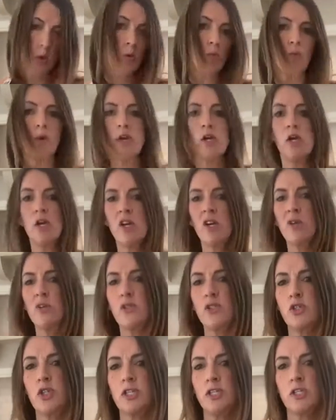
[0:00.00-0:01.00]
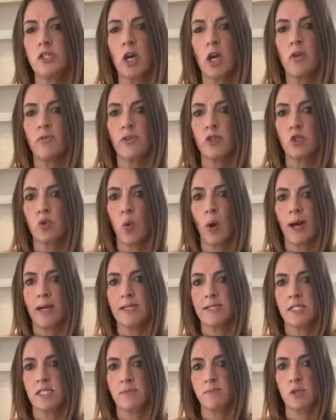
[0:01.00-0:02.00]
we use just over
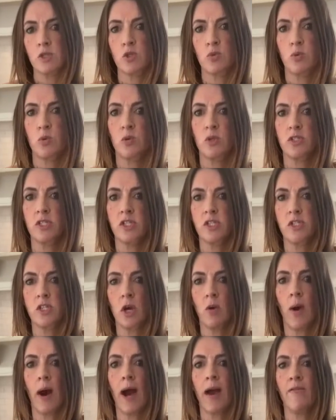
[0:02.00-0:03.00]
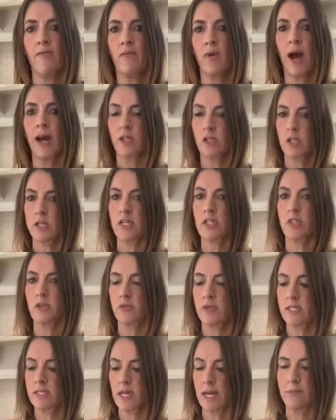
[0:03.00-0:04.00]
twice as much water. So it's
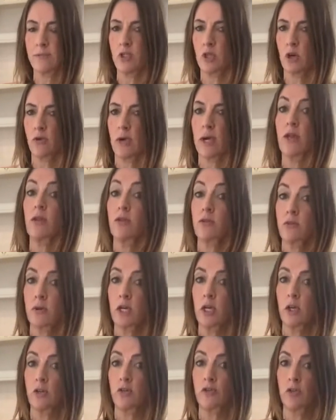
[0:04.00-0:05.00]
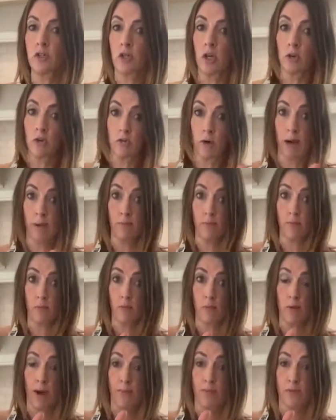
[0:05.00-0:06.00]
3 times, 300
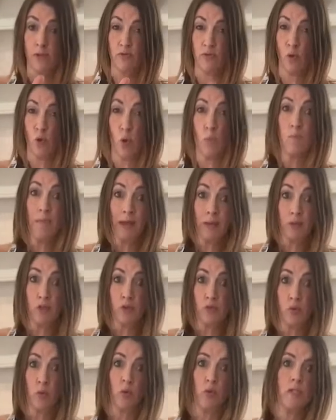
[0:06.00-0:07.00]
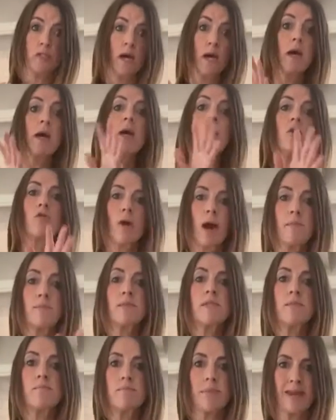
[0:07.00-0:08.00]
grams or mils of water. Grams
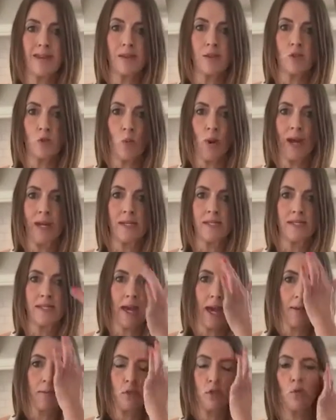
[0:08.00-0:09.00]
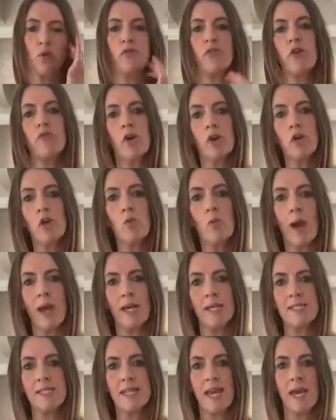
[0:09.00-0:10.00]
and mils weigh the same. So if you're on your
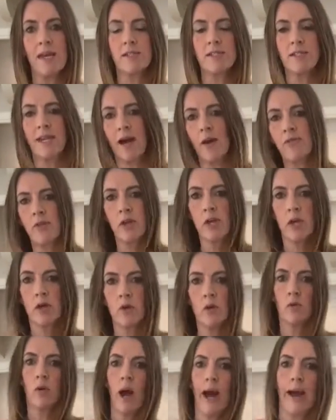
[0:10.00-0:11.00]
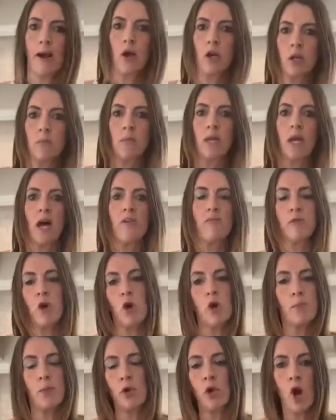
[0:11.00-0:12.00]
weighing scales now thinking, oh, hang on a minute, I've got
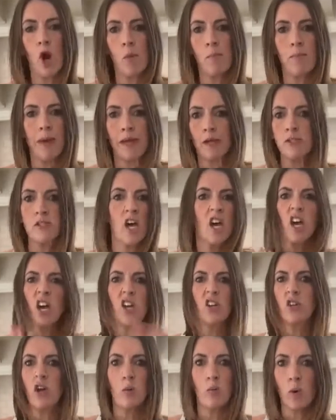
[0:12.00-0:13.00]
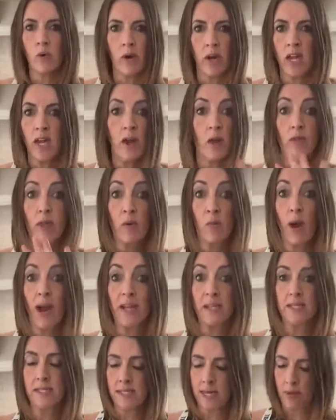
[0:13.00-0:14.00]
to put it on mils. Don't worry, they weigh
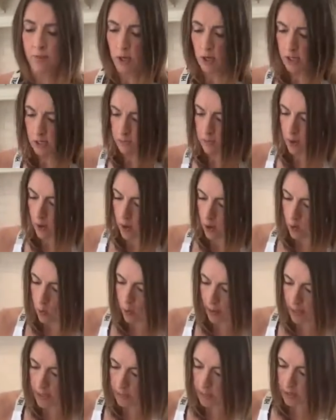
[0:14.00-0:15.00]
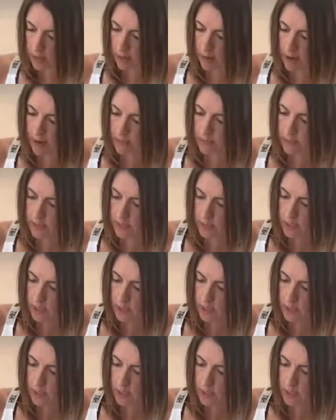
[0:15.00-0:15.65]
the same. You can weigh them in grams.